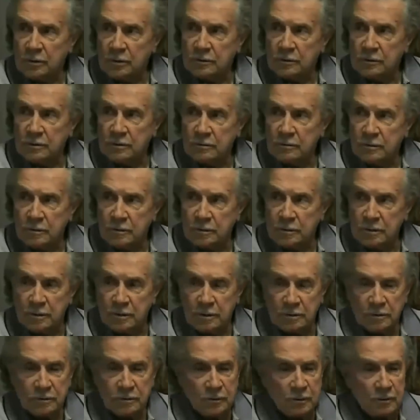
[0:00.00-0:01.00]
that
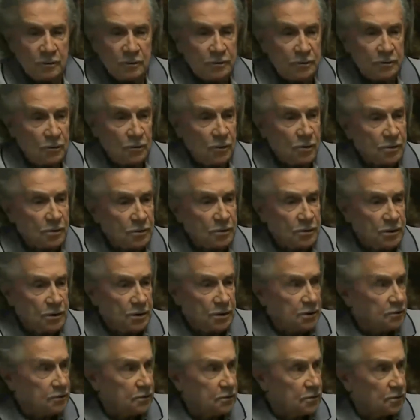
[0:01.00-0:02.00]
would service all their
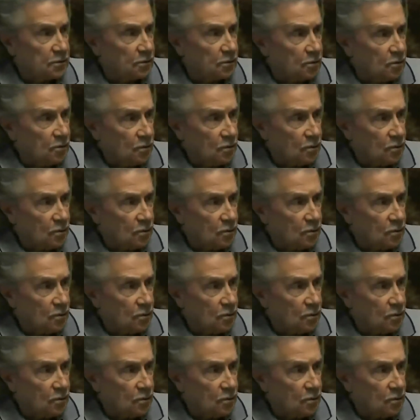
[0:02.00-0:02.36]
needs in their